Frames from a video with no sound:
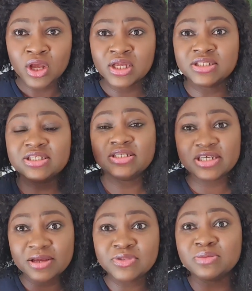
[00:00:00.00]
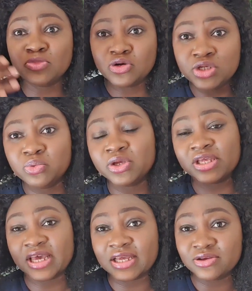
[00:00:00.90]
The debt, the money you
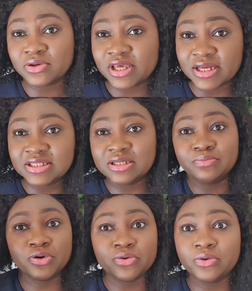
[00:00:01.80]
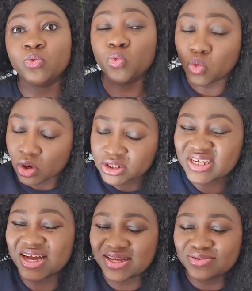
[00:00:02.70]
getting borrowed, what
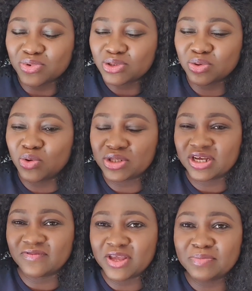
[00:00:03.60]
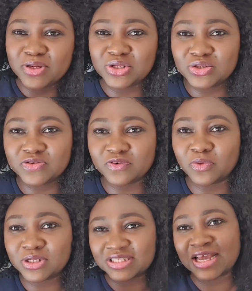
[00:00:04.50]
have they been used for?
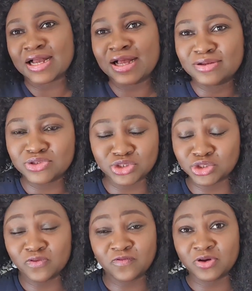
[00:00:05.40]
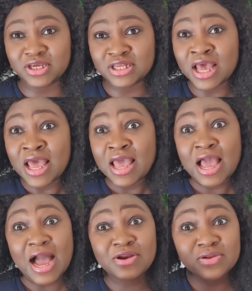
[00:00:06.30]
What's the account to show for it?
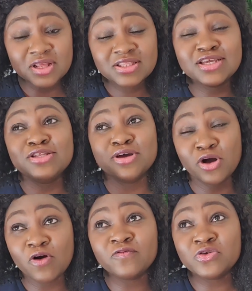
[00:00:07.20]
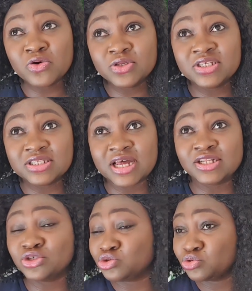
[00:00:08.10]
Another thing of note is
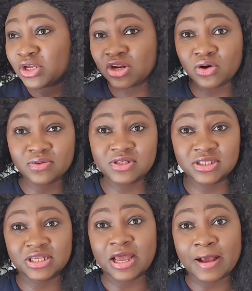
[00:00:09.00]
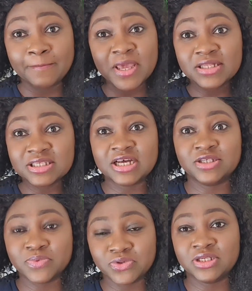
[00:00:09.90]
that during all this
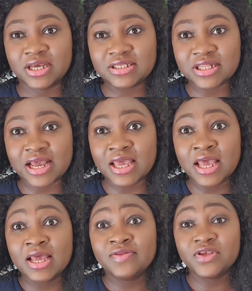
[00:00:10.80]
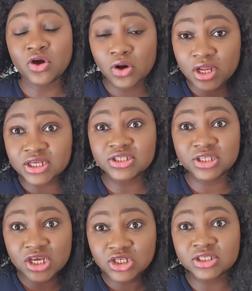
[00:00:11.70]
ENDSARS protests, like the
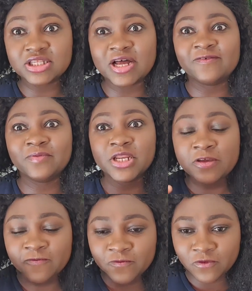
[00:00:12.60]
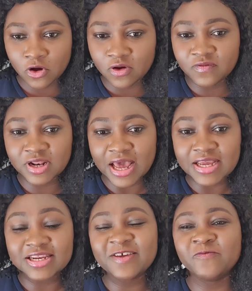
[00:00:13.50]
organizations that have been involved,
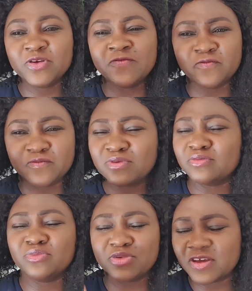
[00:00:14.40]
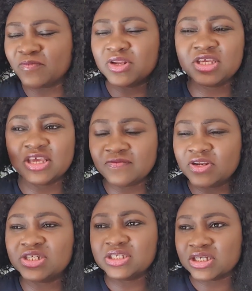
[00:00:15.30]
like they've been
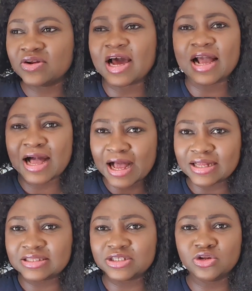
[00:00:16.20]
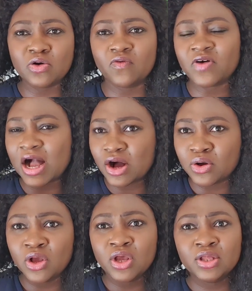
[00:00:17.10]
giving detailed accounts, of
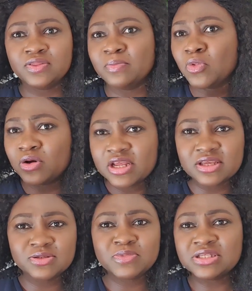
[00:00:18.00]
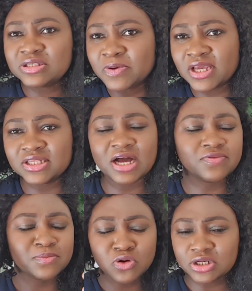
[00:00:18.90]
how the money is being spent, how
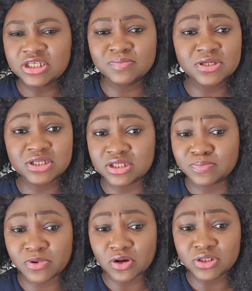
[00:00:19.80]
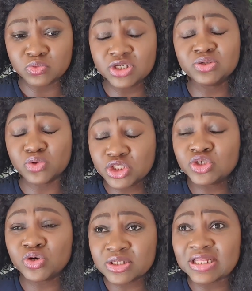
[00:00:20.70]
the money is being disbursed, which
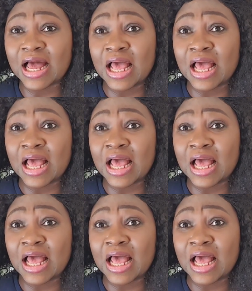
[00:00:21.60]
shows that